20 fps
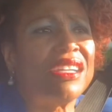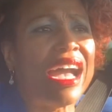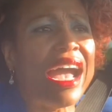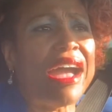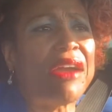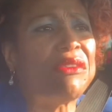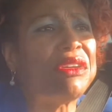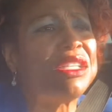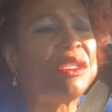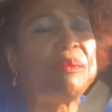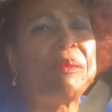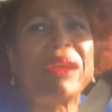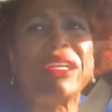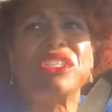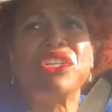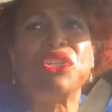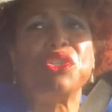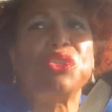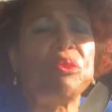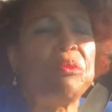I respect
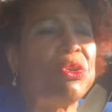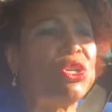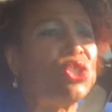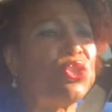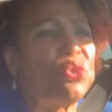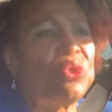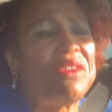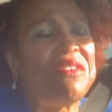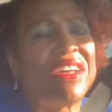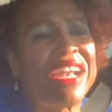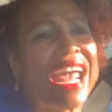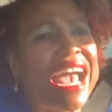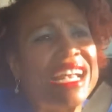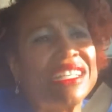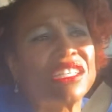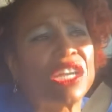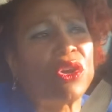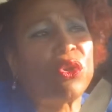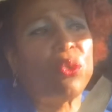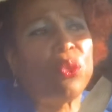her too much to even
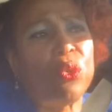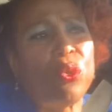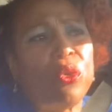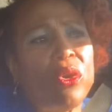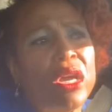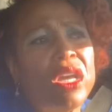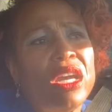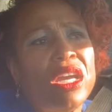ask her who